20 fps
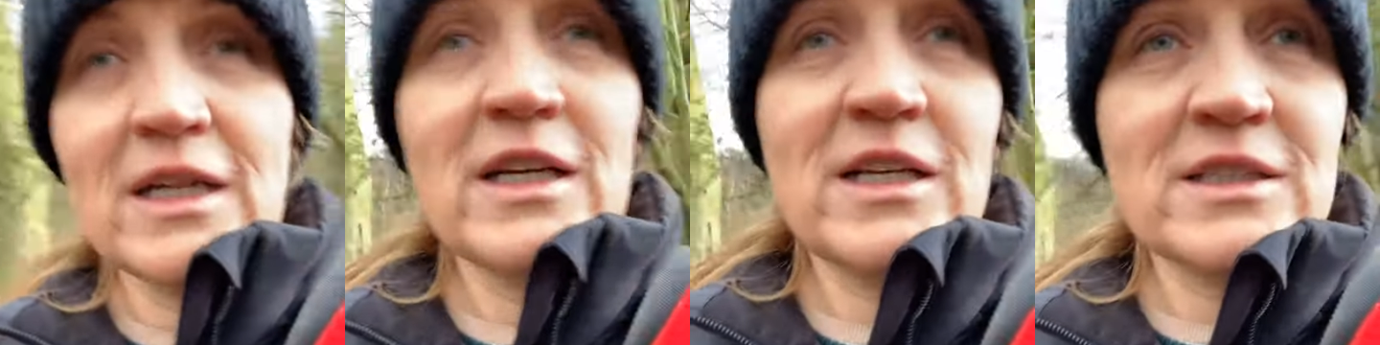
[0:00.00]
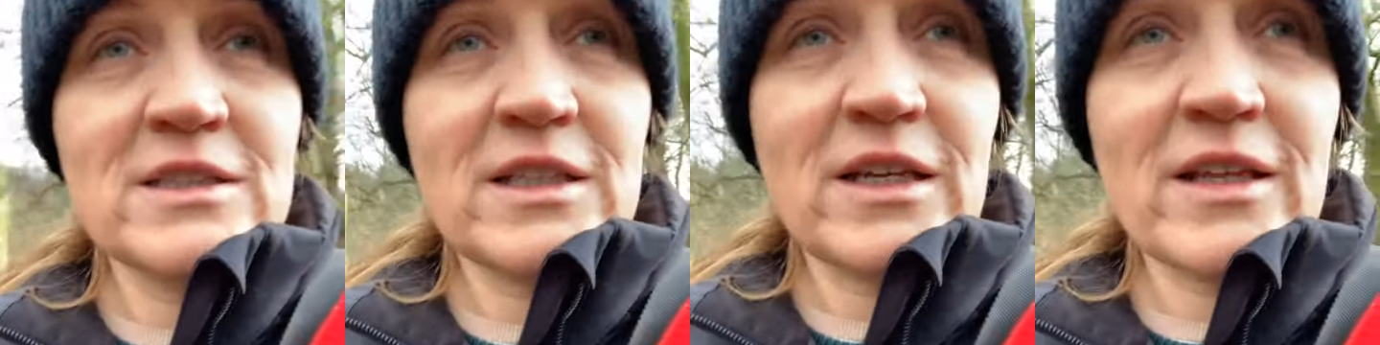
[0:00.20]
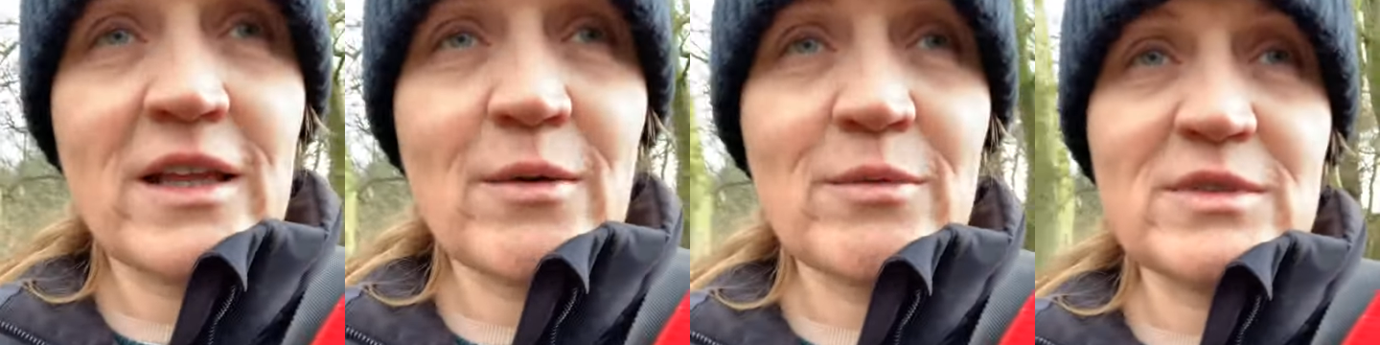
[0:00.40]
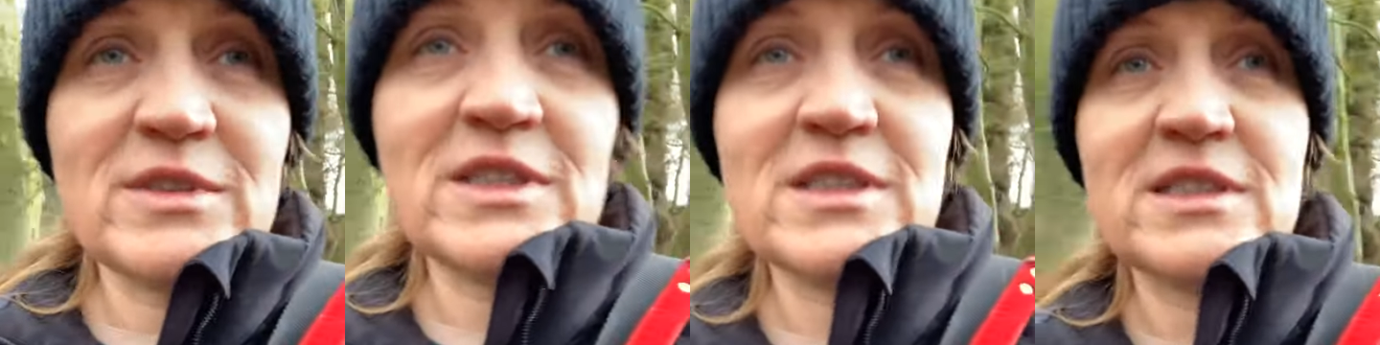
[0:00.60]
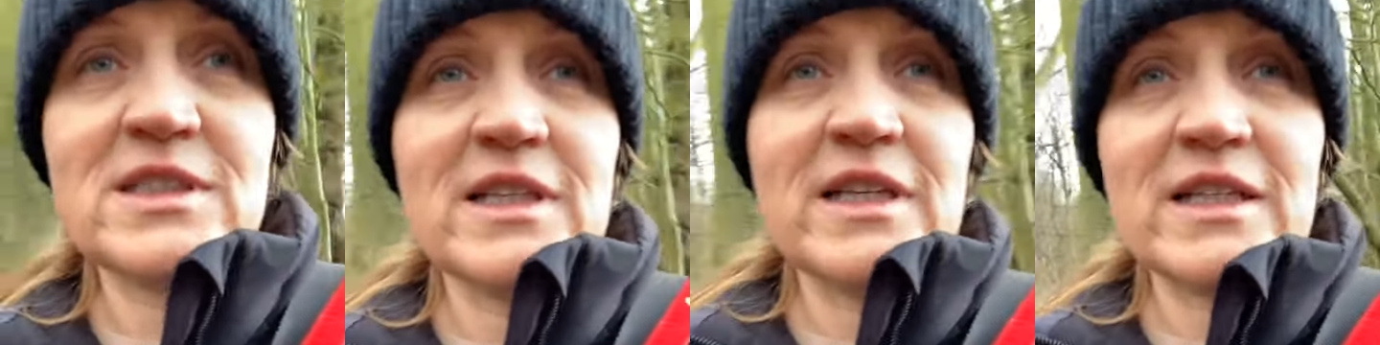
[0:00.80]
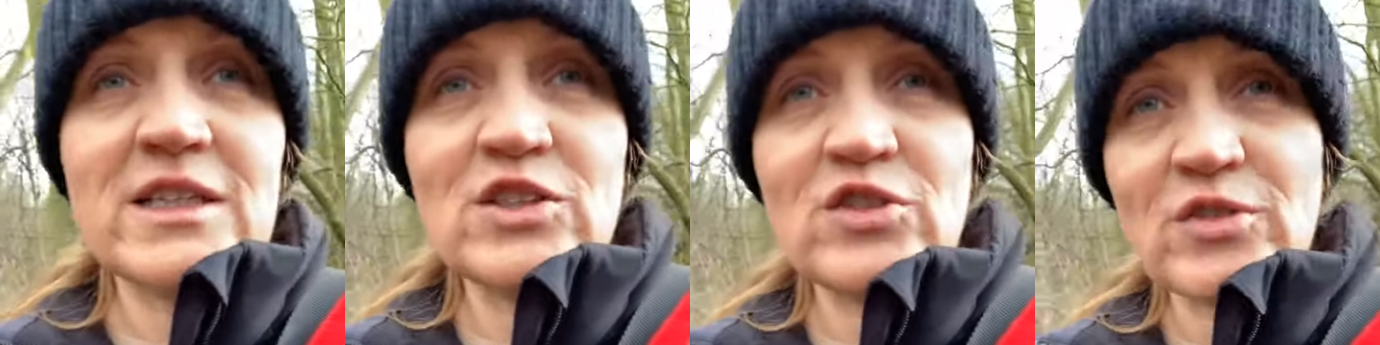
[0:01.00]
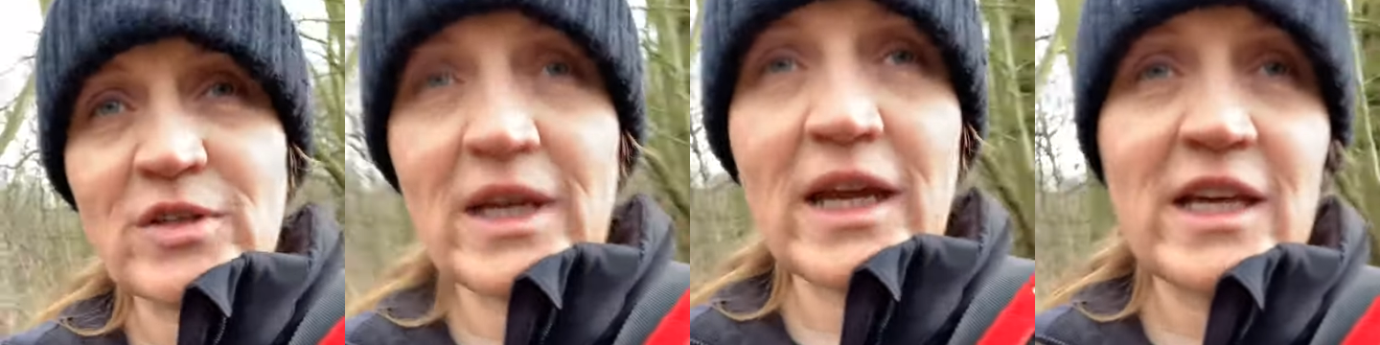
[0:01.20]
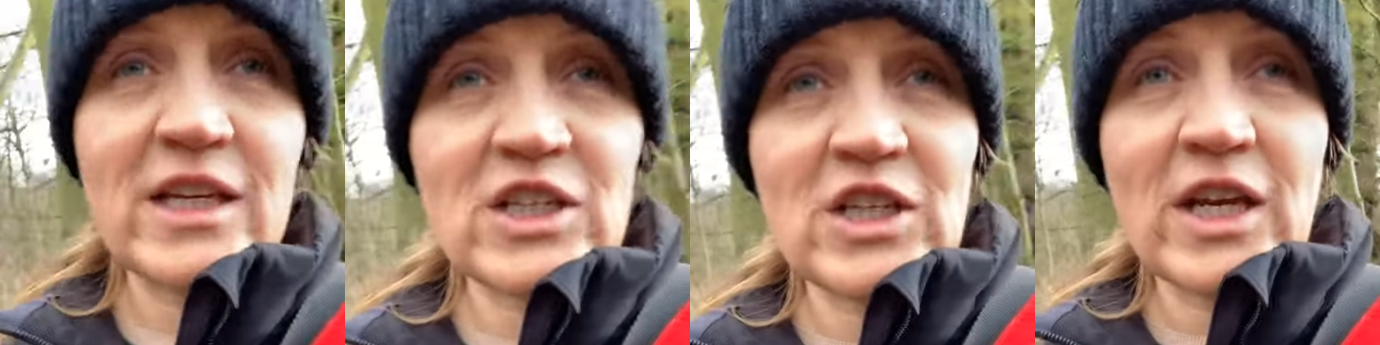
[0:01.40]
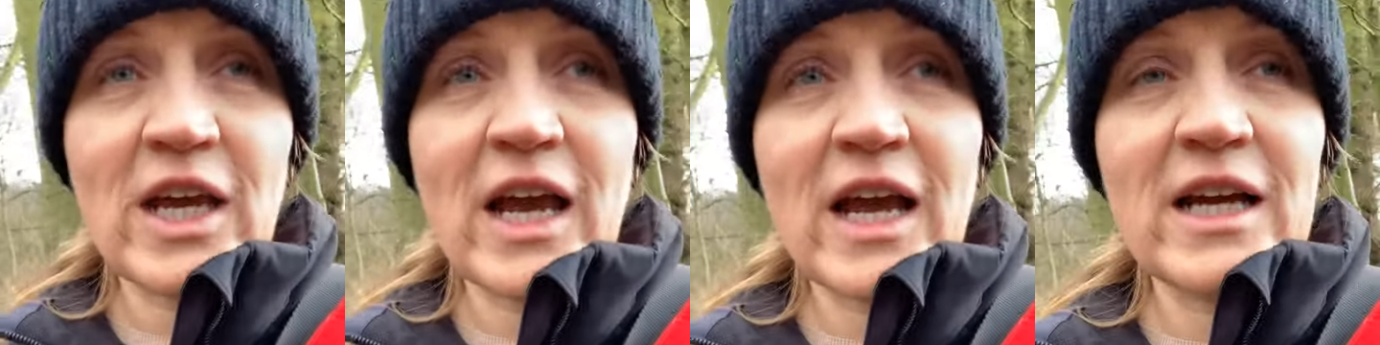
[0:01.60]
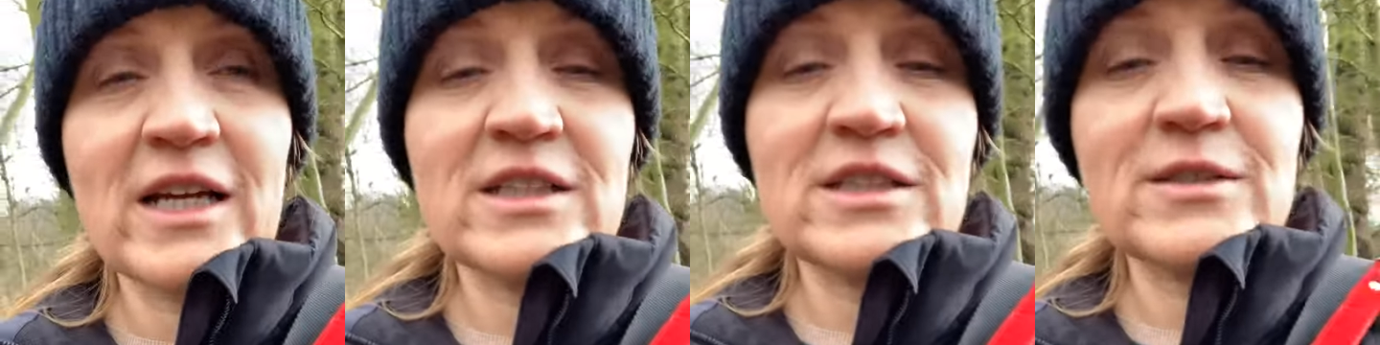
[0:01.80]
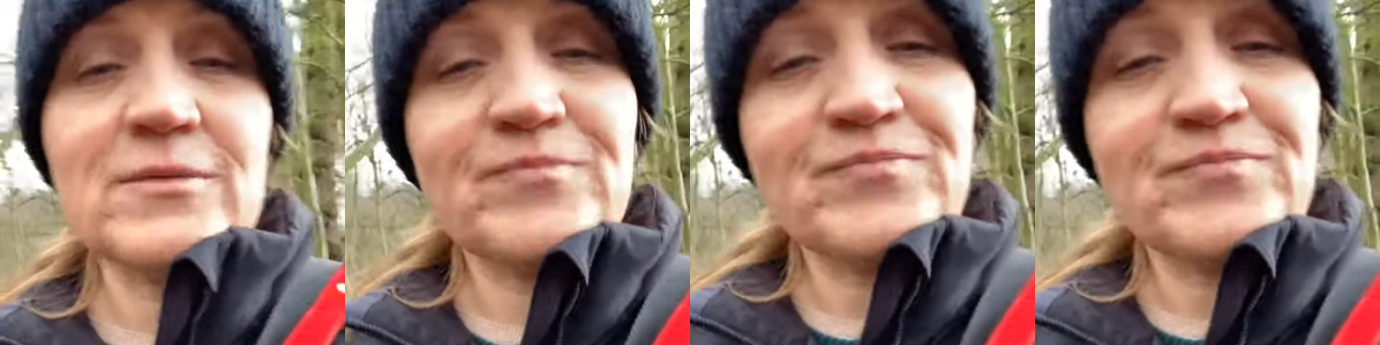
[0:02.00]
So that was just an injury she had.